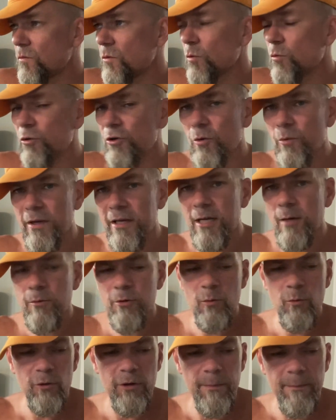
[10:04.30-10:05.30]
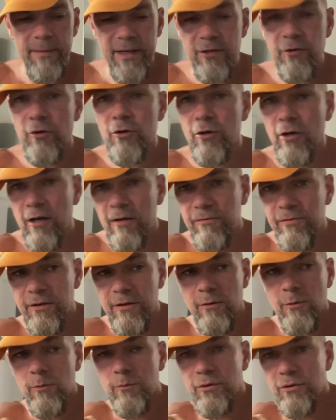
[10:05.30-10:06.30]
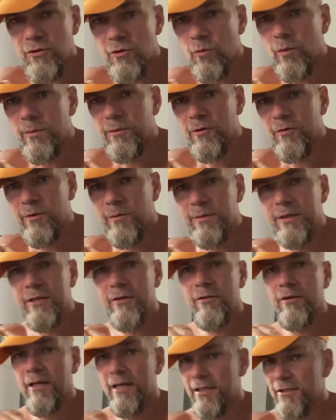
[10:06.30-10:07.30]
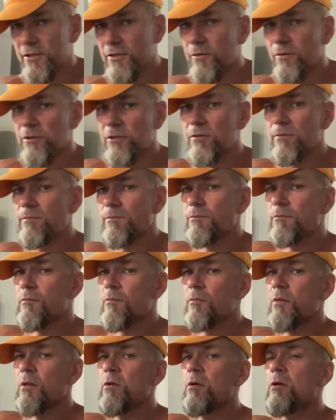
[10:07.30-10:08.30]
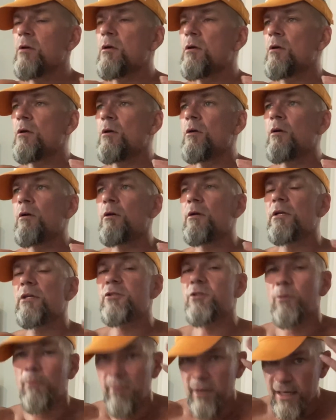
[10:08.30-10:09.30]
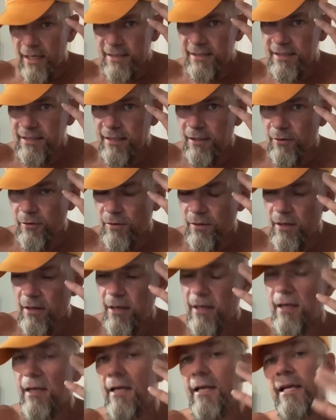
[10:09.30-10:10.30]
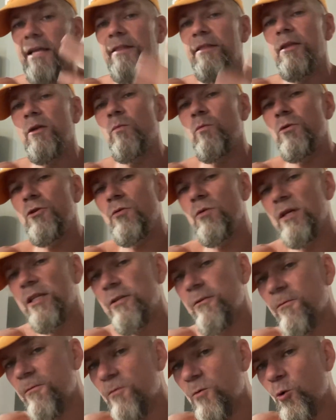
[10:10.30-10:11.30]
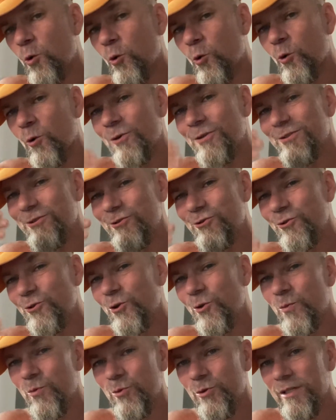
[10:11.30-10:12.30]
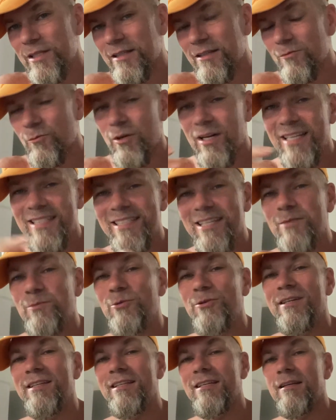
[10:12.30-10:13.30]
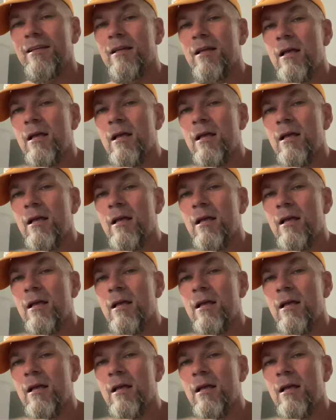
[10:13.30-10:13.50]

When you wake up in the morning, make your coffee, put the whipping cream in there that I showed you, get your mind settled, and then when you hit the floor, do your breathing. When I say breathing,